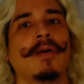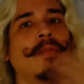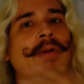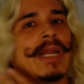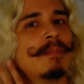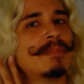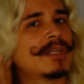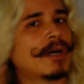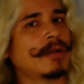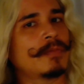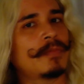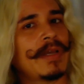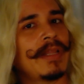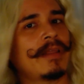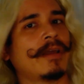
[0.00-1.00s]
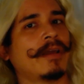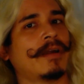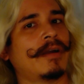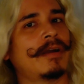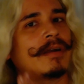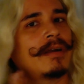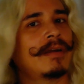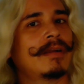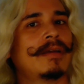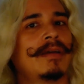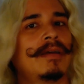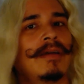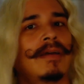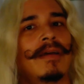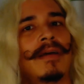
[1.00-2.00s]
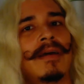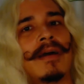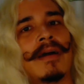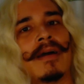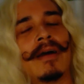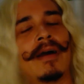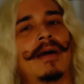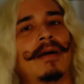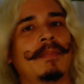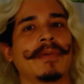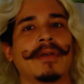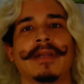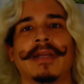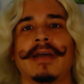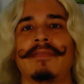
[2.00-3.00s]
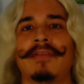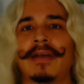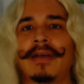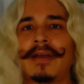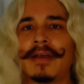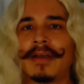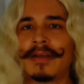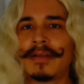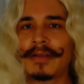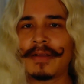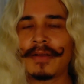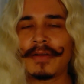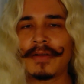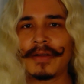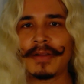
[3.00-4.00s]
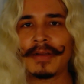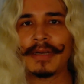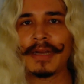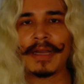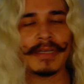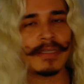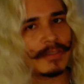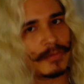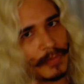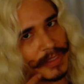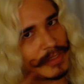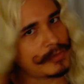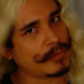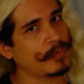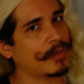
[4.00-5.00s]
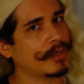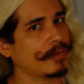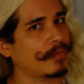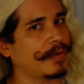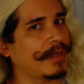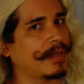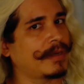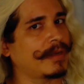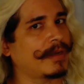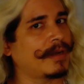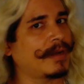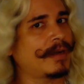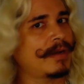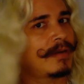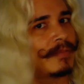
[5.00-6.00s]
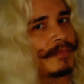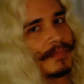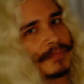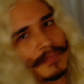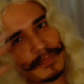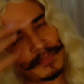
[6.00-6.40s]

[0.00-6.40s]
when I'm done with her, I'm gonna have a nice wig to work with. Um,